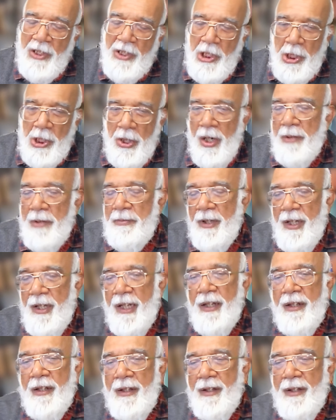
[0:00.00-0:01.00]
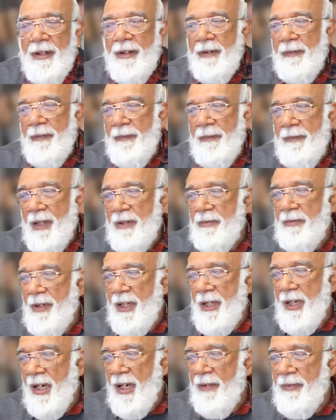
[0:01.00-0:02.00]
Normally, when
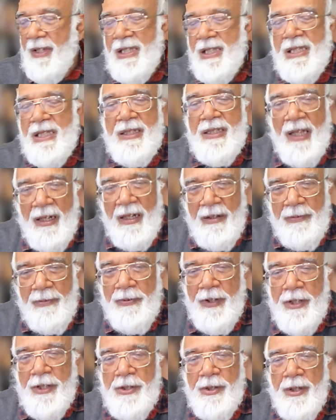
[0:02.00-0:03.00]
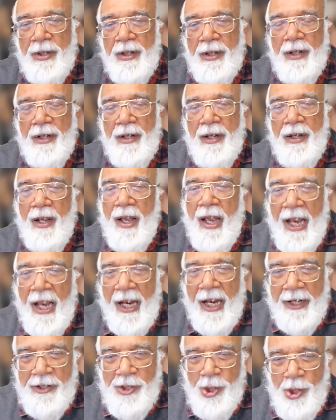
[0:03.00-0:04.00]
we have a selfish
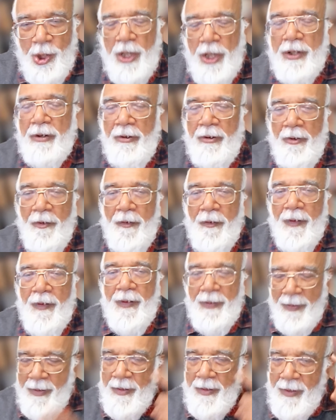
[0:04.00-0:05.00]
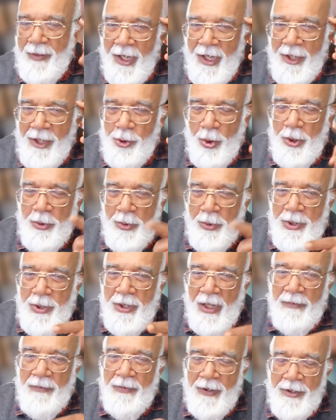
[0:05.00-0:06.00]
action, I told you,
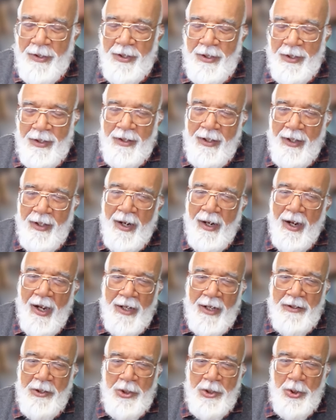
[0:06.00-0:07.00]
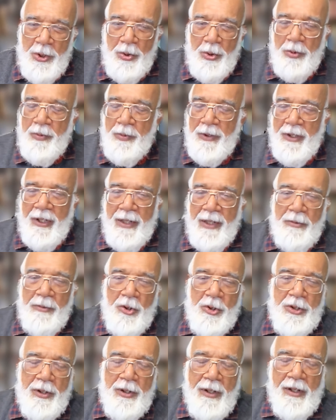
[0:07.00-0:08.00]
selfish attitude with the
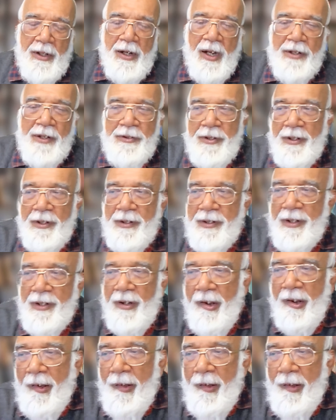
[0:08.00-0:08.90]
emotional content.